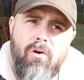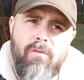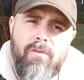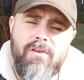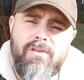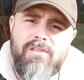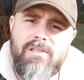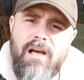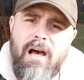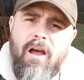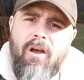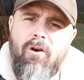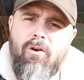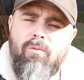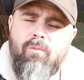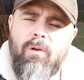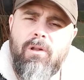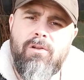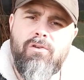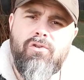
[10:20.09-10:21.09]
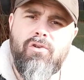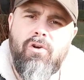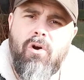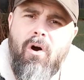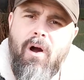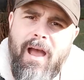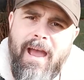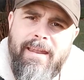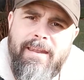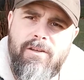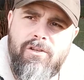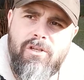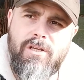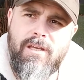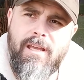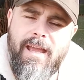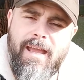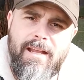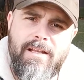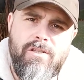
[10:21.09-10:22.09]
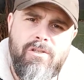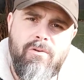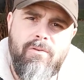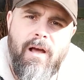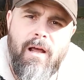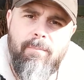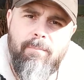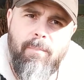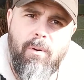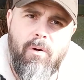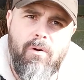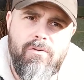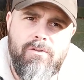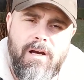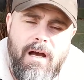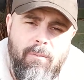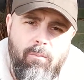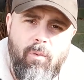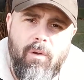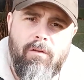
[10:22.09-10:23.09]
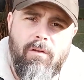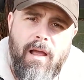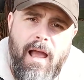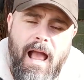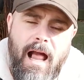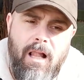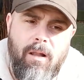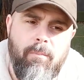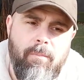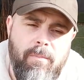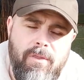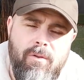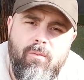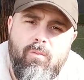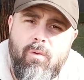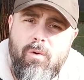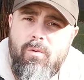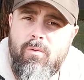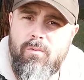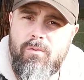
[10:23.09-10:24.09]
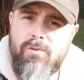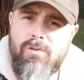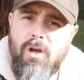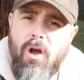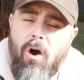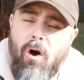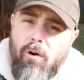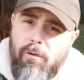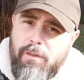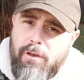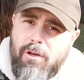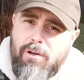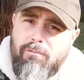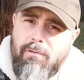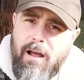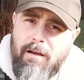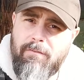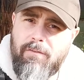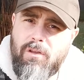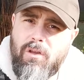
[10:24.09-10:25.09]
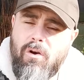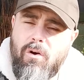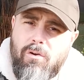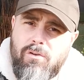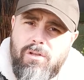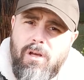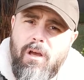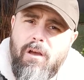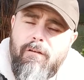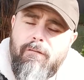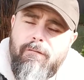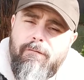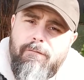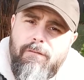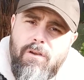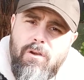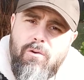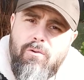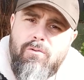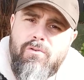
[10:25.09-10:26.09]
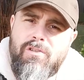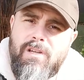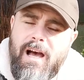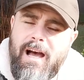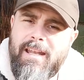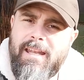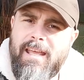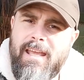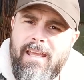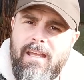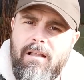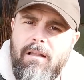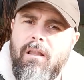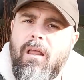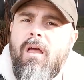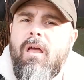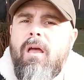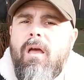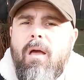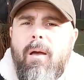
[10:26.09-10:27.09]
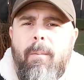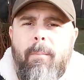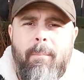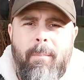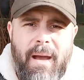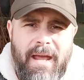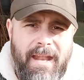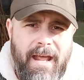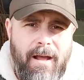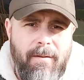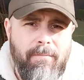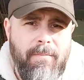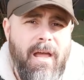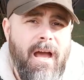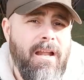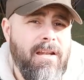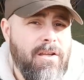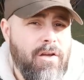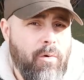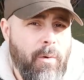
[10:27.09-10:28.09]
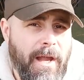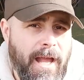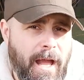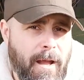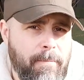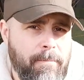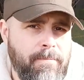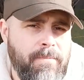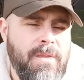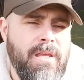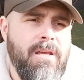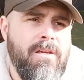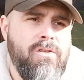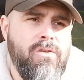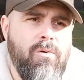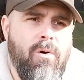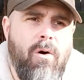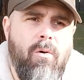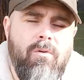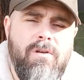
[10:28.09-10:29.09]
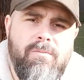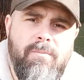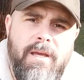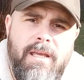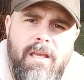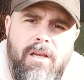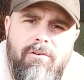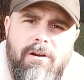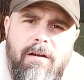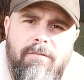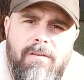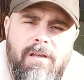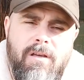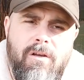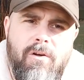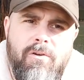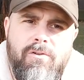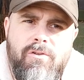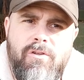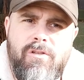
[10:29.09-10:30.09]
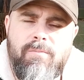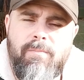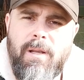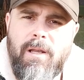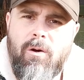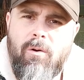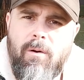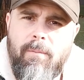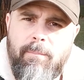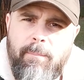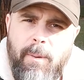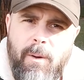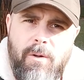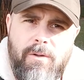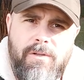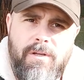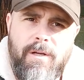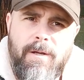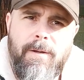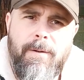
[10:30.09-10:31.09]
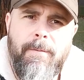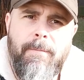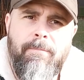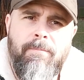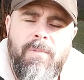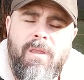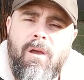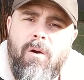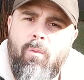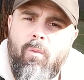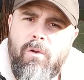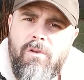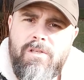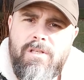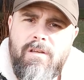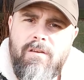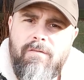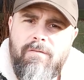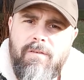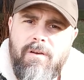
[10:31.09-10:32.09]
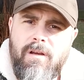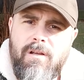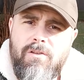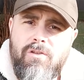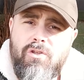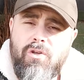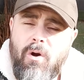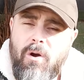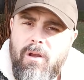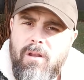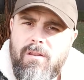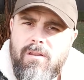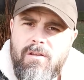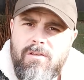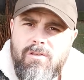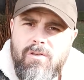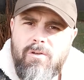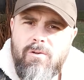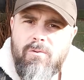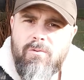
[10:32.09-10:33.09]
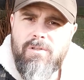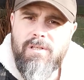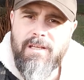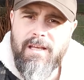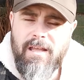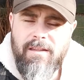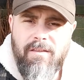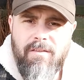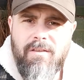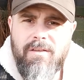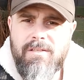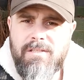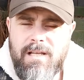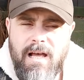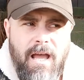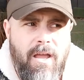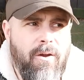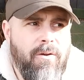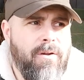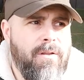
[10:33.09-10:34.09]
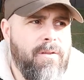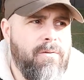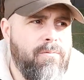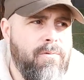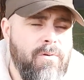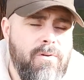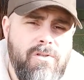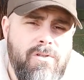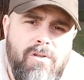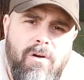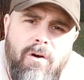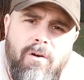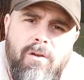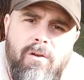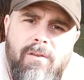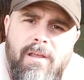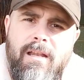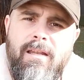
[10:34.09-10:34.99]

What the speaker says: the scion will draw energy into that bud and will help the wound or the graft cut fuse and heal better and quicker. So always make your grafting cut just below a bud. Once you've joined the two together, the scion and the rootstock, you then